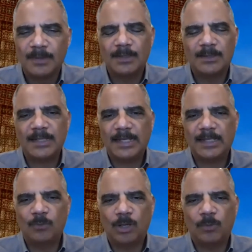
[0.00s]
in
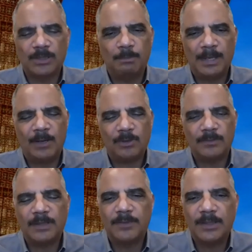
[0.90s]
taking what was a mountain
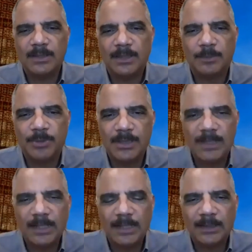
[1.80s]
of evidence and
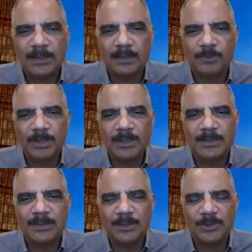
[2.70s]
presenting it in a really
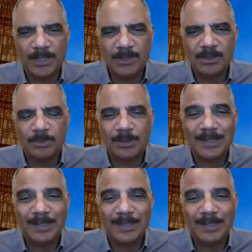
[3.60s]
digestible,